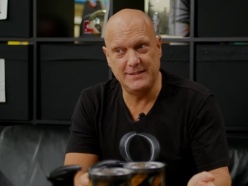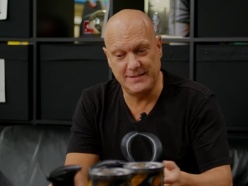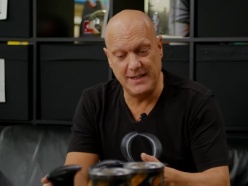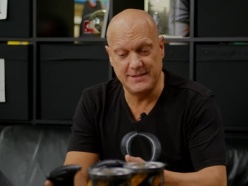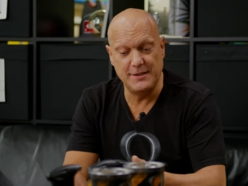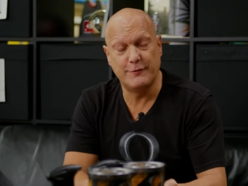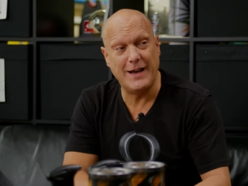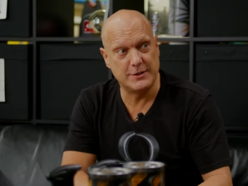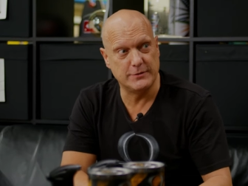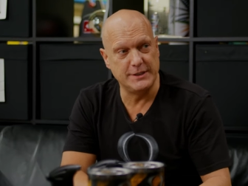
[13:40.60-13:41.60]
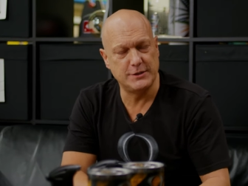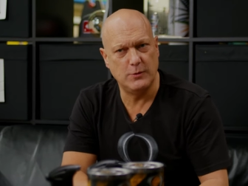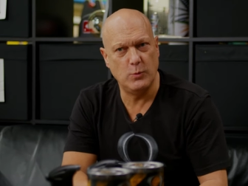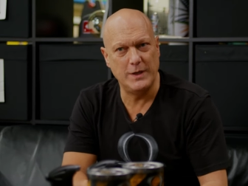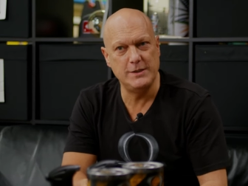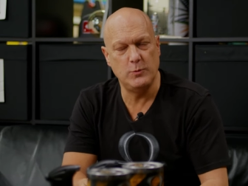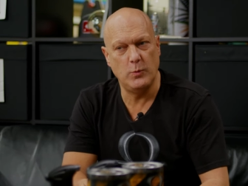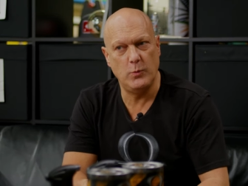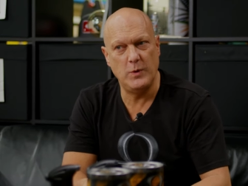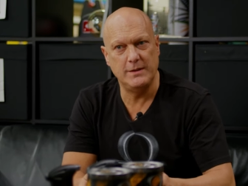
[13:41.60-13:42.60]
it's, it's in a factory, so when, you,
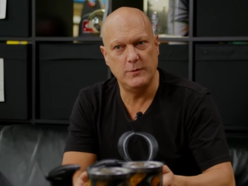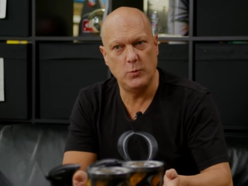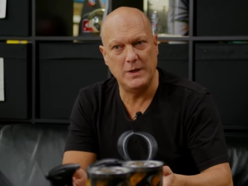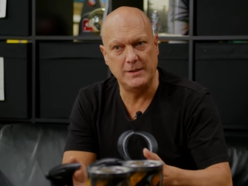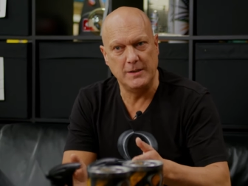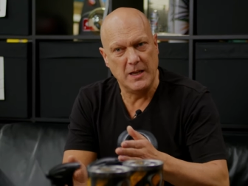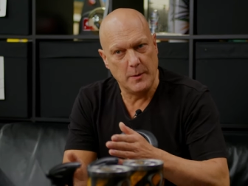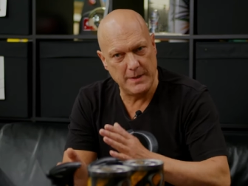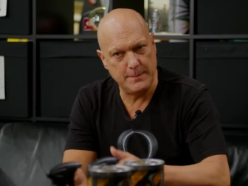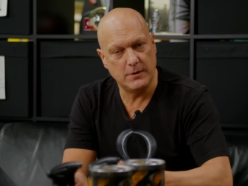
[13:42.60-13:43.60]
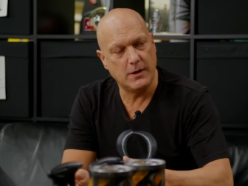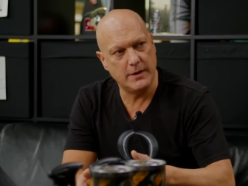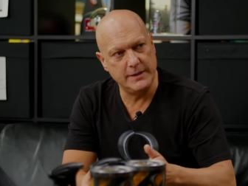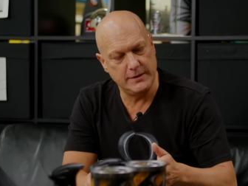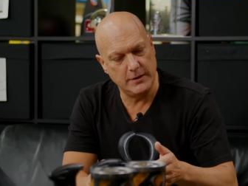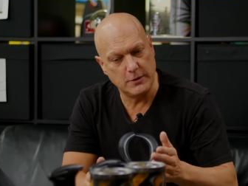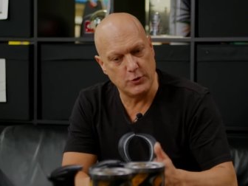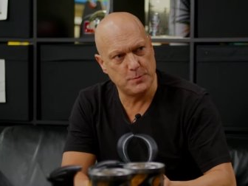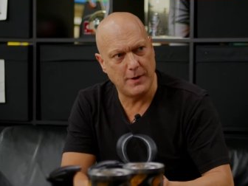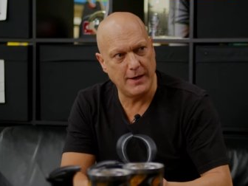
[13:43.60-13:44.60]
when, when people are in
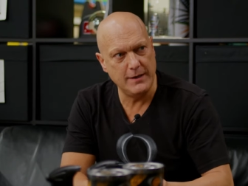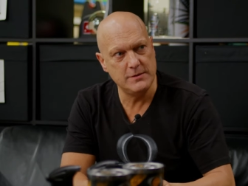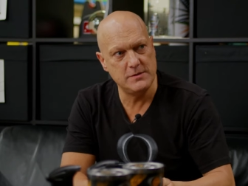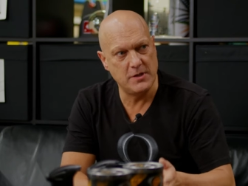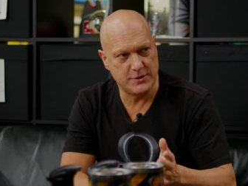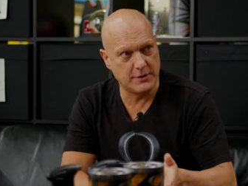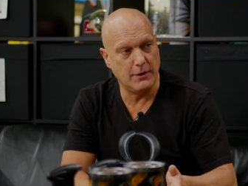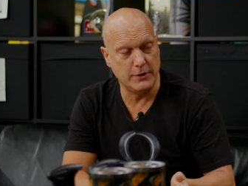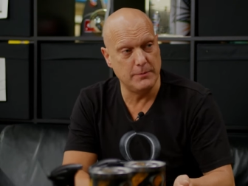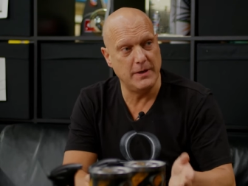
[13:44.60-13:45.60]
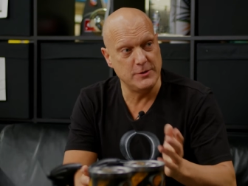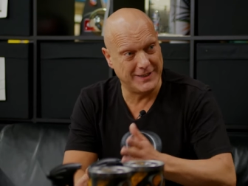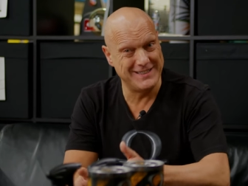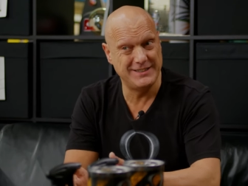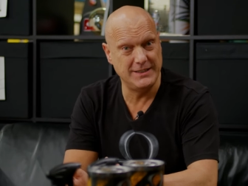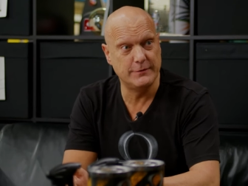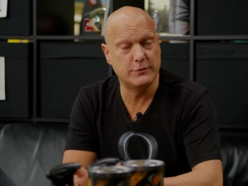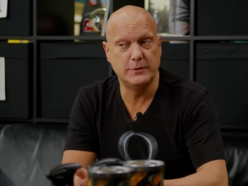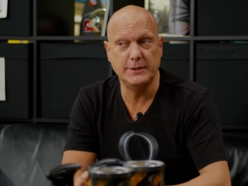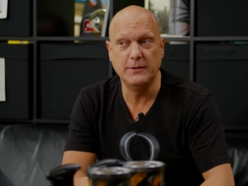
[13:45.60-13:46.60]
close by, just call them and you can see it
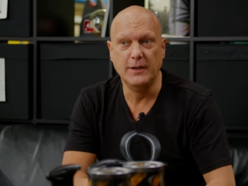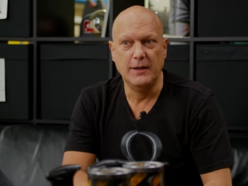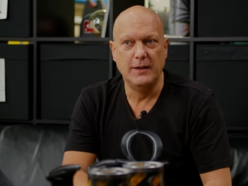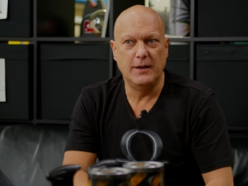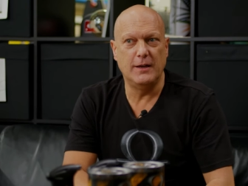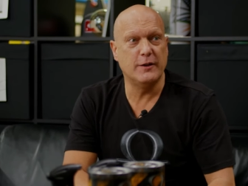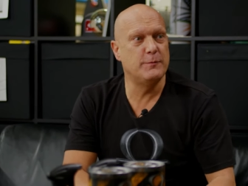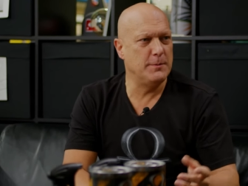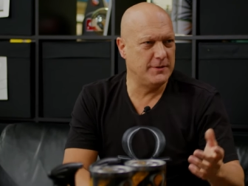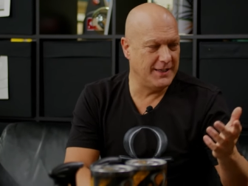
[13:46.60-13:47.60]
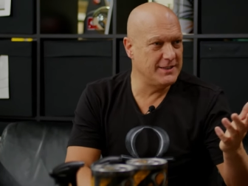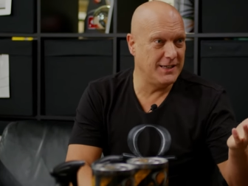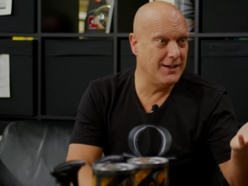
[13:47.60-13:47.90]
for real. Cool. A lot of people think it's